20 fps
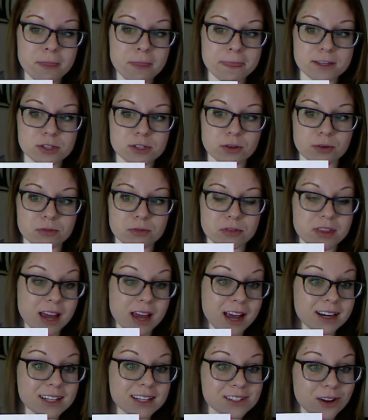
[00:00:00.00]
So
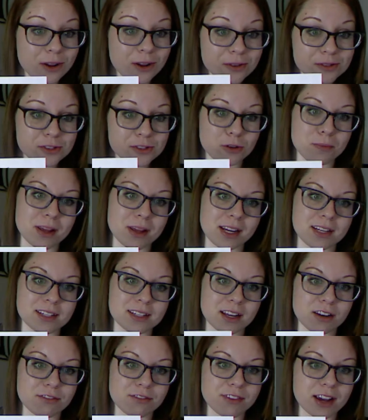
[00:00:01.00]
that has also been
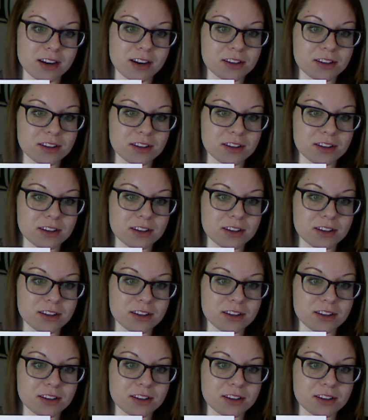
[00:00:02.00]
identified